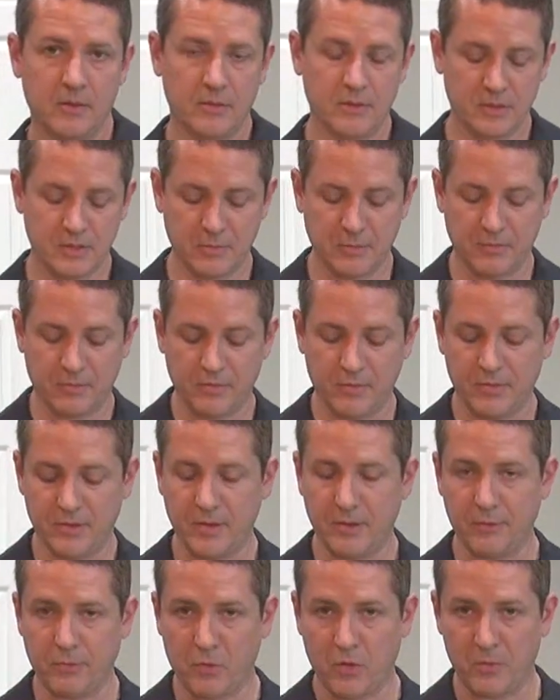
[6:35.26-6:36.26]
Some of
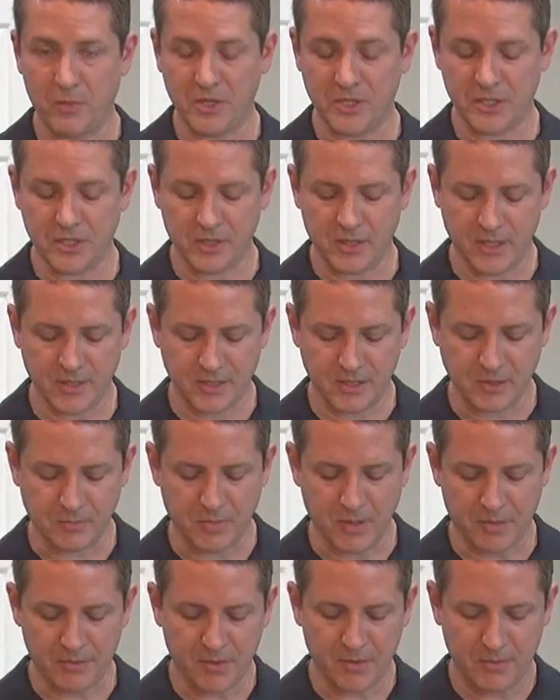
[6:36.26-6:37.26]
the aforementioned Leslie's
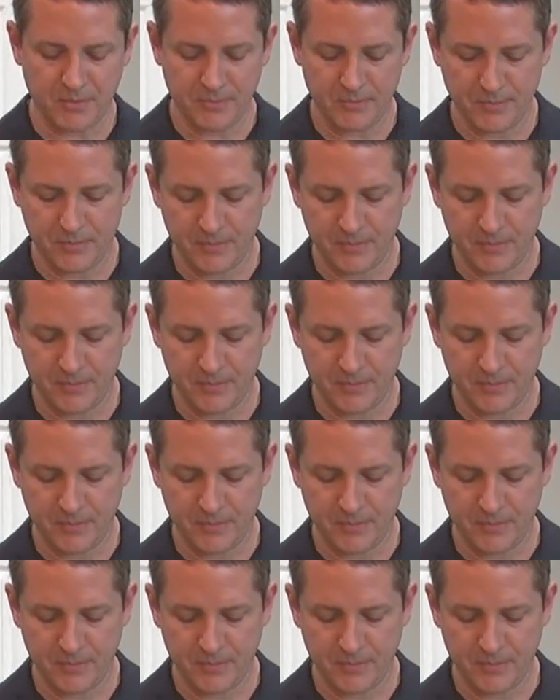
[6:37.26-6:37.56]
pepper,